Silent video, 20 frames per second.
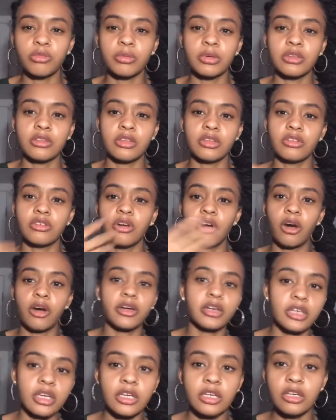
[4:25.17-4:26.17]
with the
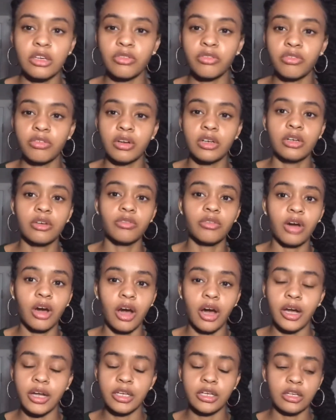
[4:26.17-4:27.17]
talking in front of an
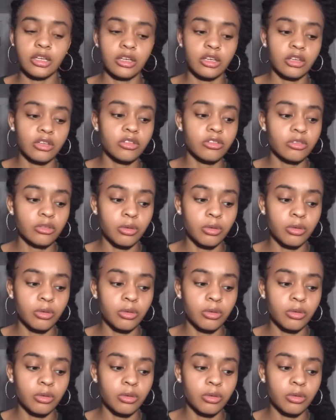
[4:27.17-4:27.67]
audience